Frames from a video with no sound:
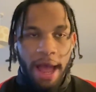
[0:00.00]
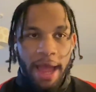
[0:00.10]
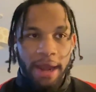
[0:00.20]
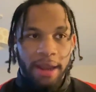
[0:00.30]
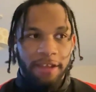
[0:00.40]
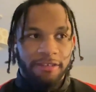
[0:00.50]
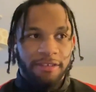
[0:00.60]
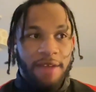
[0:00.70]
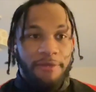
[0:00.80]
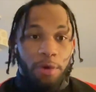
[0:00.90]
and it's
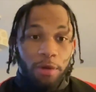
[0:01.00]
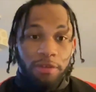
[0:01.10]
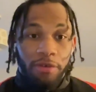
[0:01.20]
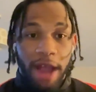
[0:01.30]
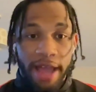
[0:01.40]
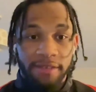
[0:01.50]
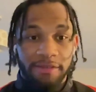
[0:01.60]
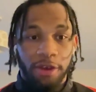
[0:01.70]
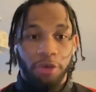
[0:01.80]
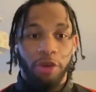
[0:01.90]
difficult to rise
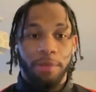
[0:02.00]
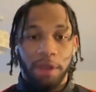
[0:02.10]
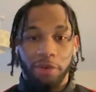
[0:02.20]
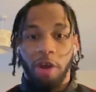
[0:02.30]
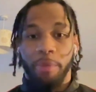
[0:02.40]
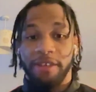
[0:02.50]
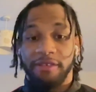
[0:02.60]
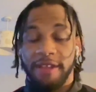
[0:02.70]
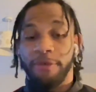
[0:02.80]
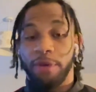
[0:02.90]
to the cream of the crop, and it's